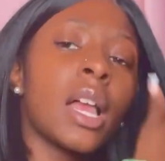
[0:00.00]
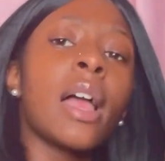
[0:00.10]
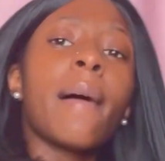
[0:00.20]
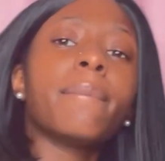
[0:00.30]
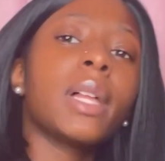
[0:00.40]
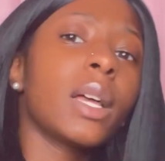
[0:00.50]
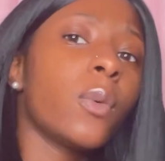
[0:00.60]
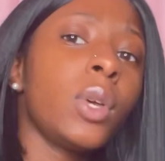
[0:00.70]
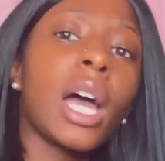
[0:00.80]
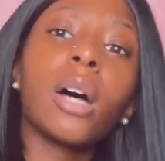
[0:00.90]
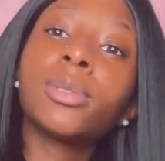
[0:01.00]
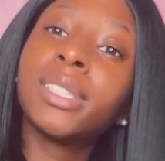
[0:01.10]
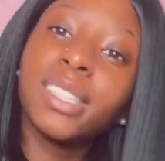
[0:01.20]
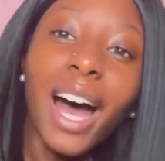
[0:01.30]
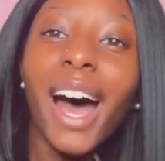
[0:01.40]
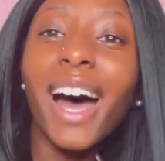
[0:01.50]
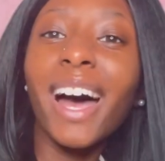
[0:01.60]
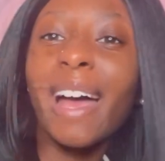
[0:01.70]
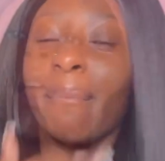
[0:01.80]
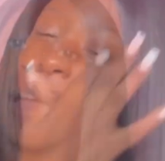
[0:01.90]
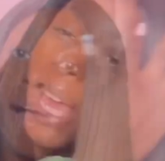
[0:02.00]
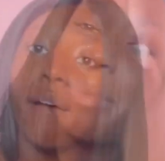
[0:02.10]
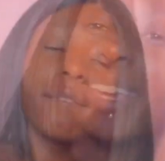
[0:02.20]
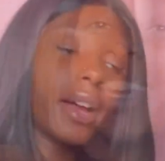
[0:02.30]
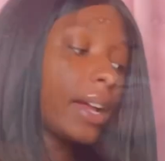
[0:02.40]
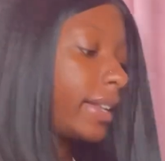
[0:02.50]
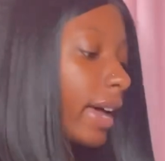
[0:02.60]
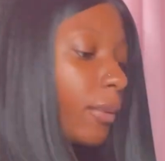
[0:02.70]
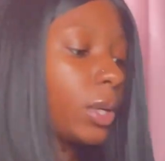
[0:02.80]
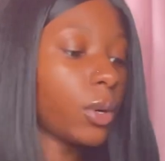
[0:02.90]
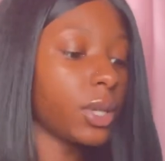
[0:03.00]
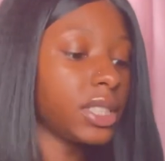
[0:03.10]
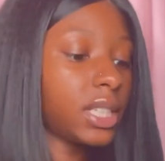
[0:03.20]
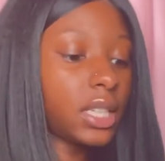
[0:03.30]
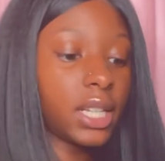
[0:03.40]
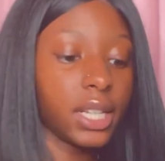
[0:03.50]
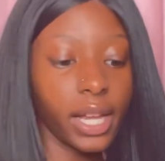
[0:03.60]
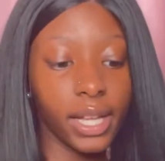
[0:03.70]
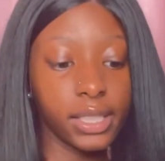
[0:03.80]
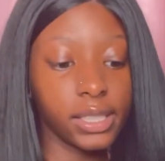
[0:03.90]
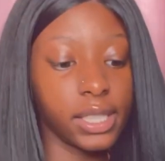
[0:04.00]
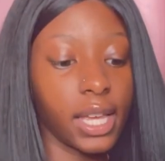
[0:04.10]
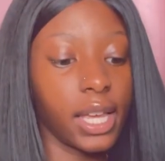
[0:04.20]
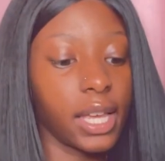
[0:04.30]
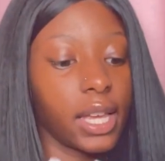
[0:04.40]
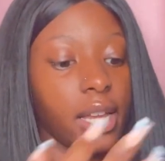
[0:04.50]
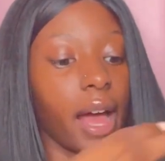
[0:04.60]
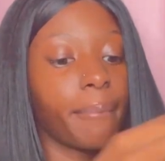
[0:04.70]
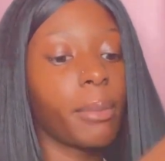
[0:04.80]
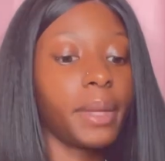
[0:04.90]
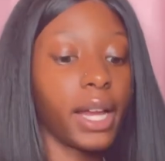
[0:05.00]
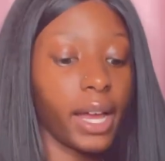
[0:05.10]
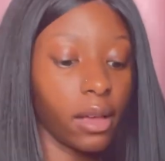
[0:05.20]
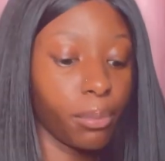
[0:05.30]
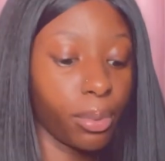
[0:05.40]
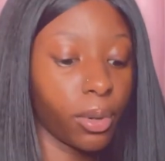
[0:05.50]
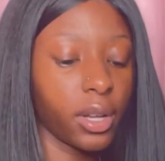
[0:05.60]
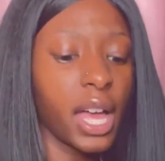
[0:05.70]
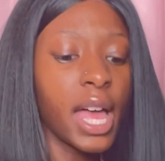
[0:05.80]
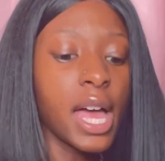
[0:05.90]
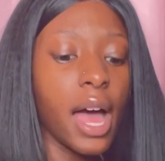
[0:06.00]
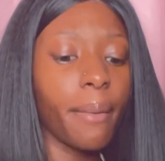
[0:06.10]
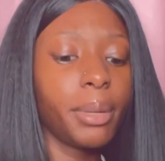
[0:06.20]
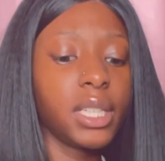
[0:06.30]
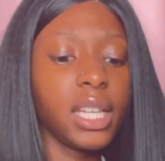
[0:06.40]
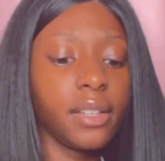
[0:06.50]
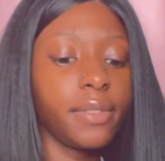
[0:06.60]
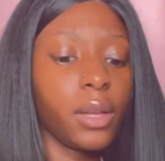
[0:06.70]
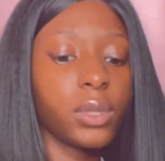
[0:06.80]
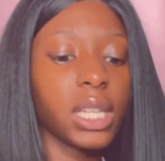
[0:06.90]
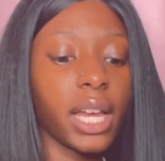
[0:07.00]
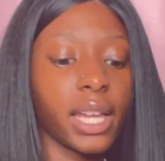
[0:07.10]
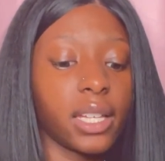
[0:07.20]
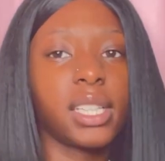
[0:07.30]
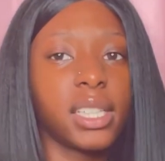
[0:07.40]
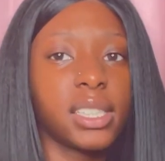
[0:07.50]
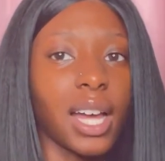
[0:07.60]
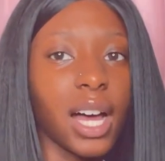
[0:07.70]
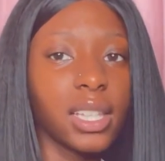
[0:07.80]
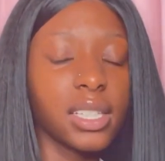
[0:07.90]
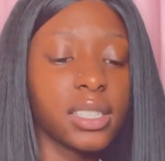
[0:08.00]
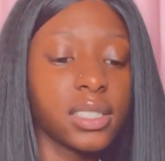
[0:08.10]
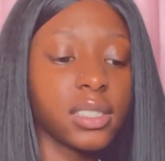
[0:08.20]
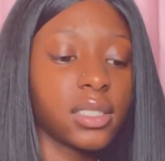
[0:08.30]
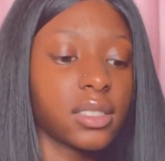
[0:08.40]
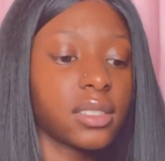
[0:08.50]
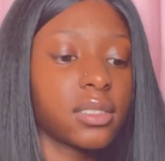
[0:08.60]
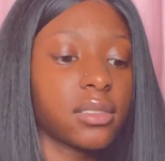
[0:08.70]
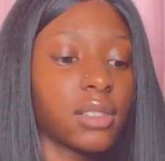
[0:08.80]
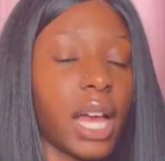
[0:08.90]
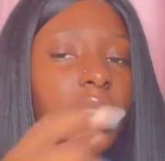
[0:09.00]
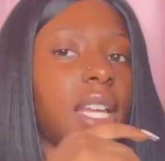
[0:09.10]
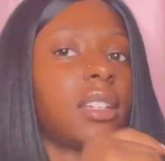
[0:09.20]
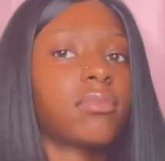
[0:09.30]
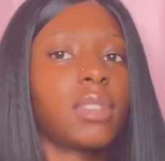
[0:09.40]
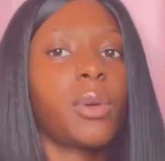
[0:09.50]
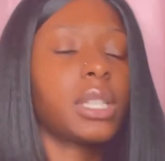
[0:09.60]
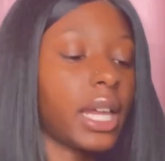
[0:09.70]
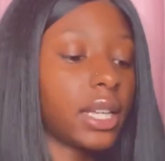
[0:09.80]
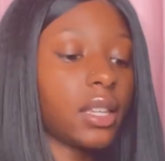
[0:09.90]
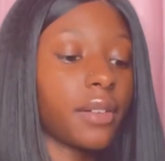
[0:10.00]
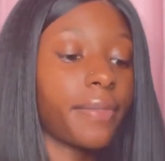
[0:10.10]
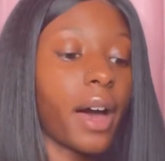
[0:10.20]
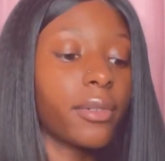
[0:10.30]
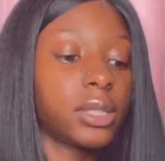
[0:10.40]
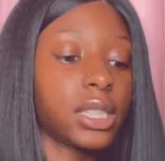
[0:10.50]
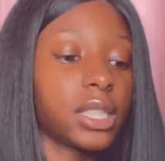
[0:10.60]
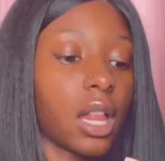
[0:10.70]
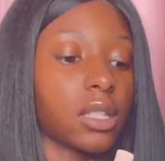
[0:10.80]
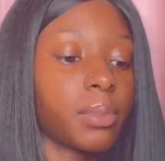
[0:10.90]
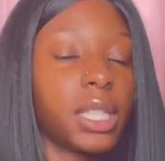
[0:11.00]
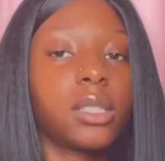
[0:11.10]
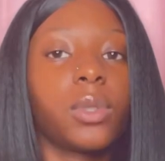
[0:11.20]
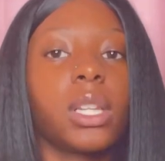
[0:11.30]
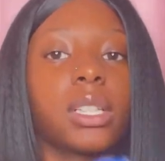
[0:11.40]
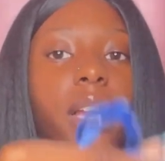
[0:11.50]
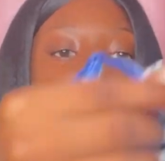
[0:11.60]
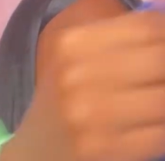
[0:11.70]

I'm like, we outside, baby. All right, now we on to the next. And I'm up that I had bought, I believe it was like $6. I think it was like either $5 or $6, but this is what it looked like.